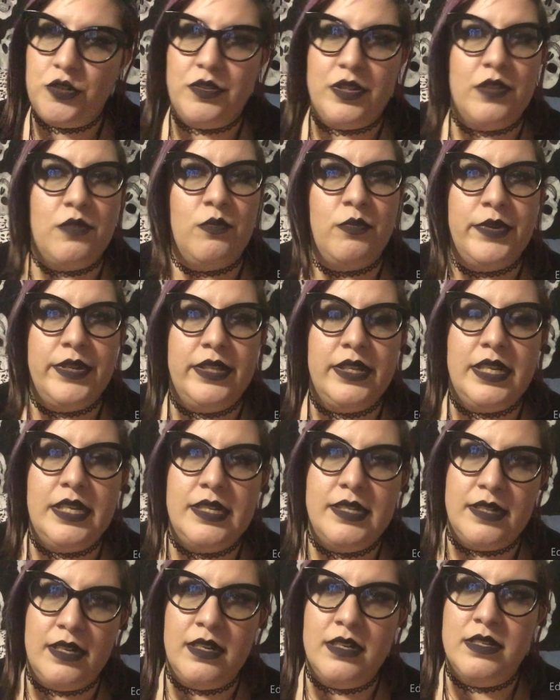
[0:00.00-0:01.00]
that really
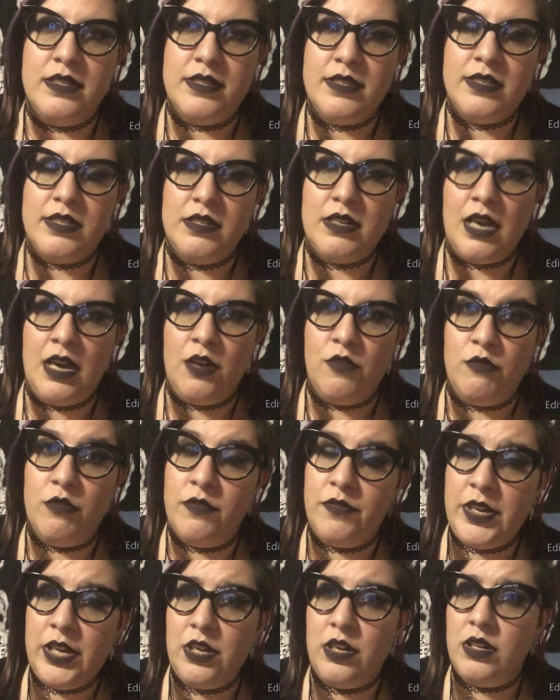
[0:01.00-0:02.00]
does
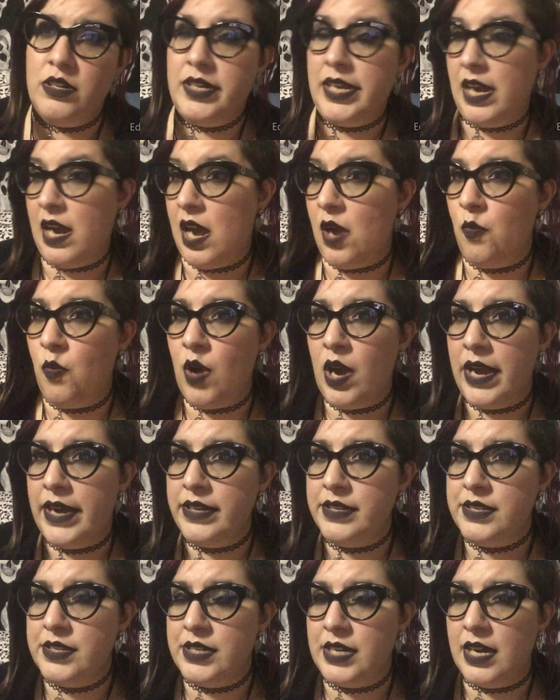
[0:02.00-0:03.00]
revere
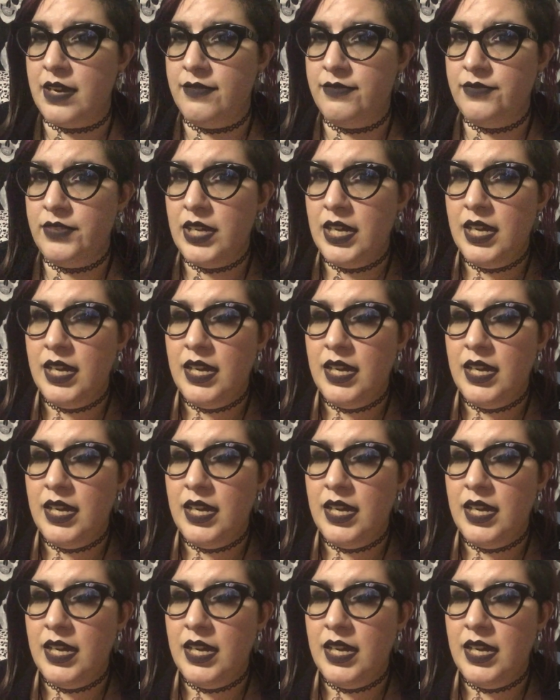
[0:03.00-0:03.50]
DIY stuff.